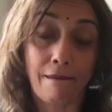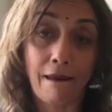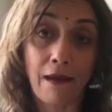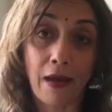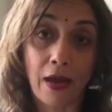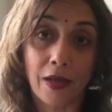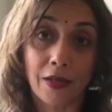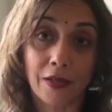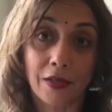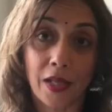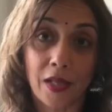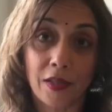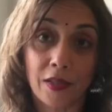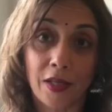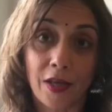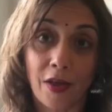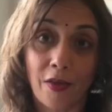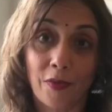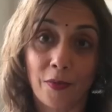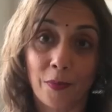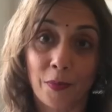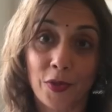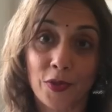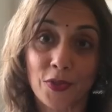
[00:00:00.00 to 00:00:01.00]
and let the
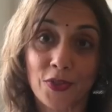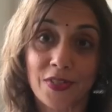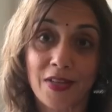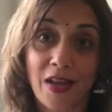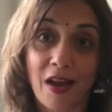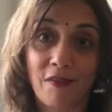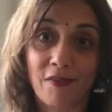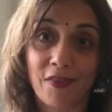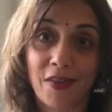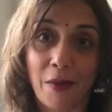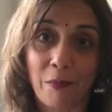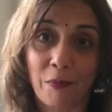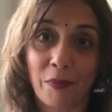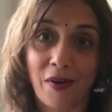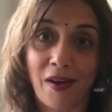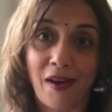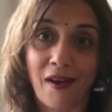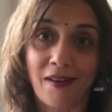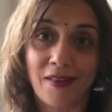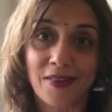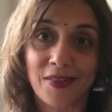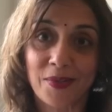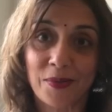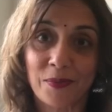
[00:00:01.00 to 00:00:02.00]
other person have the upper
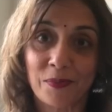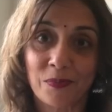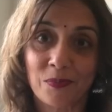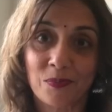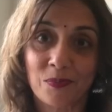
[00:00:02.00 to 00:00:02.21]
hand.